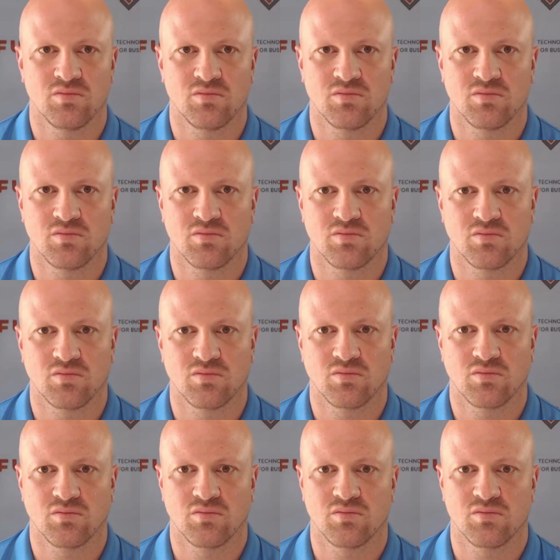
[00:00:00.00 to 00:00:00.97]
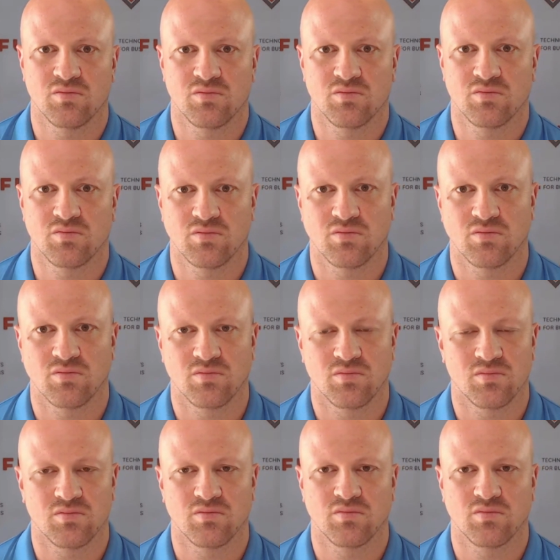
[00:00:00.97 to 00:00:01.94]

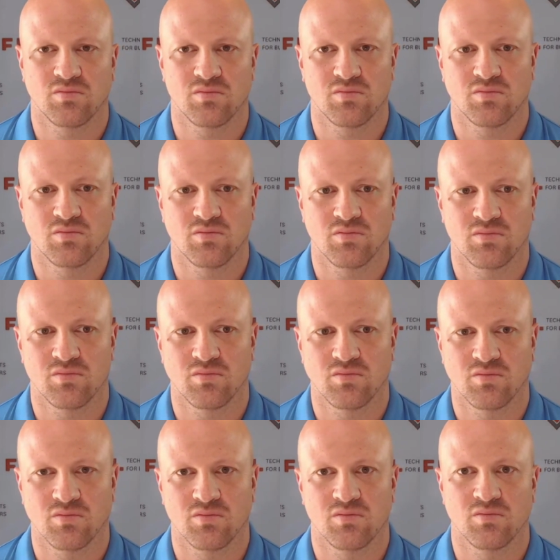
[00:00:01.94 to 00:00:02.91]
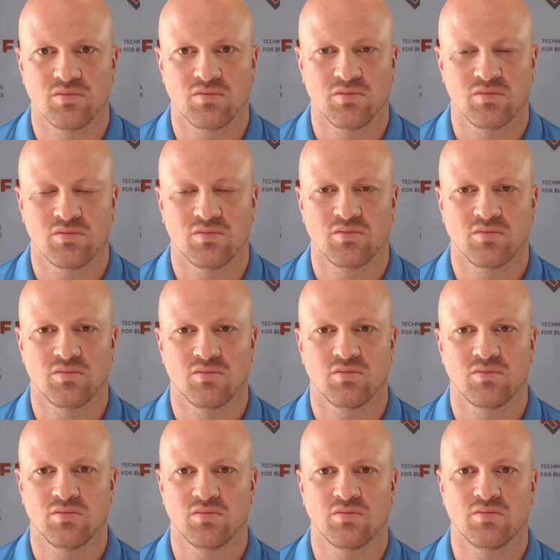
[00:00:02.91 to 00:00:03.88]

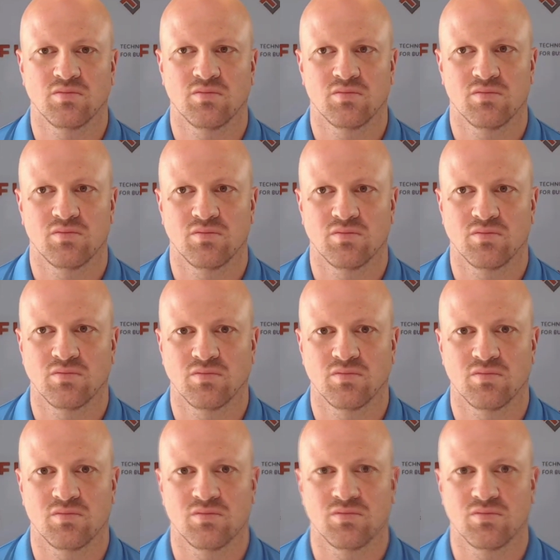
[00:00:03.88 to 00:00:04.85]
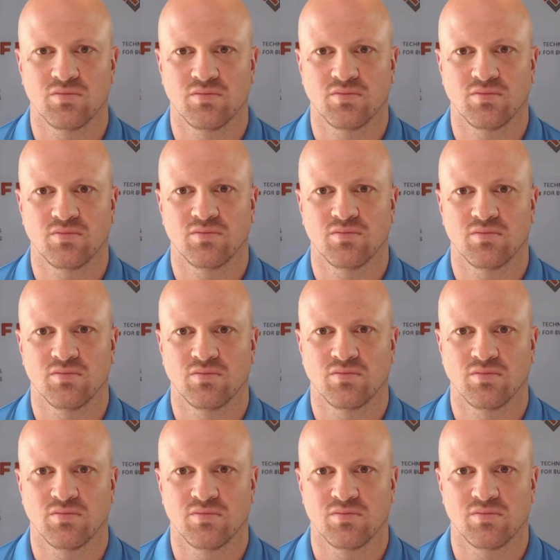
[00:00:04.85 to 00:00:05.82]

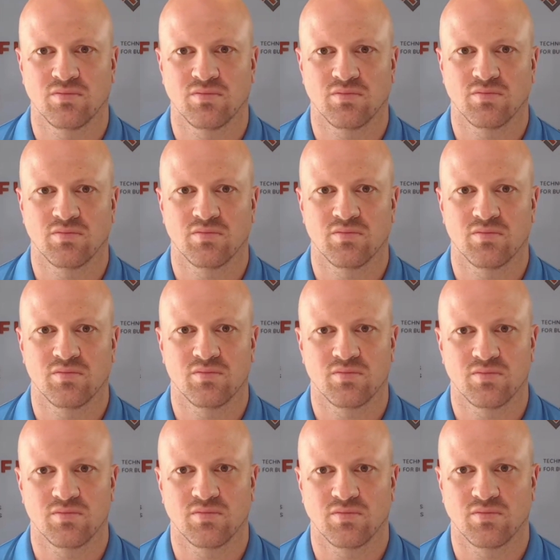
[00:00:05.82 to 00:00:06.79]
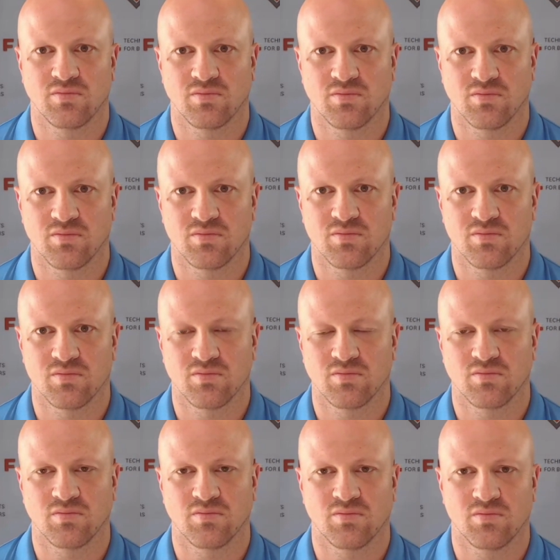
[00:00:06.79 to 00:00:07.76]

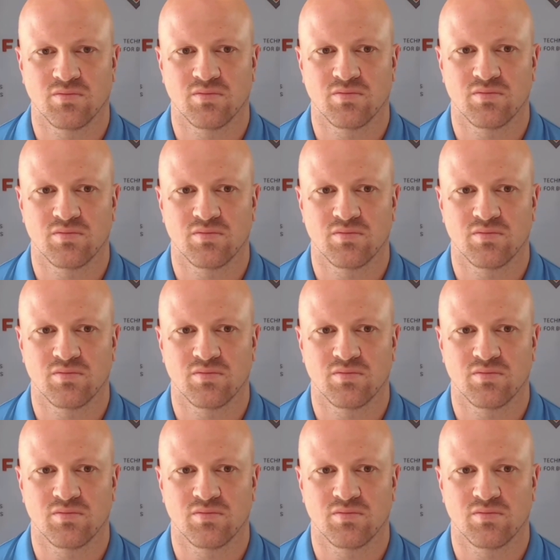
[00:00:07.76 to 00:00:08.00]
The person shown says nothing.